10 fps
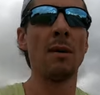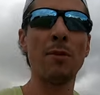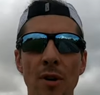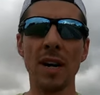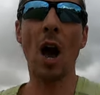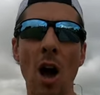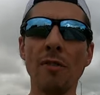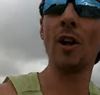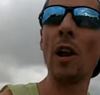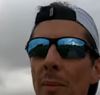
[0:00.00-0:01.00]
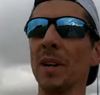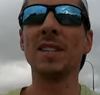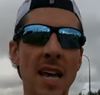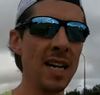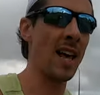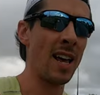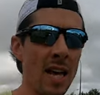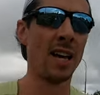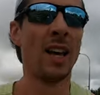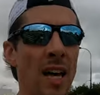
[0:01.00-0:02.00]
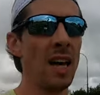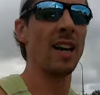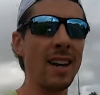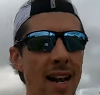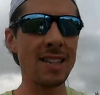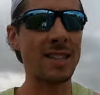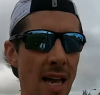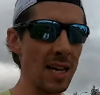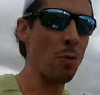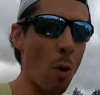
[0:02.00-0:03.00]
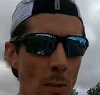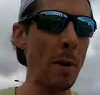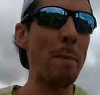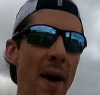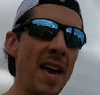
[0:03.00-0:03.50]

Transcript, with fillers: I'm three and a half kilometers in at a nice steady warm-up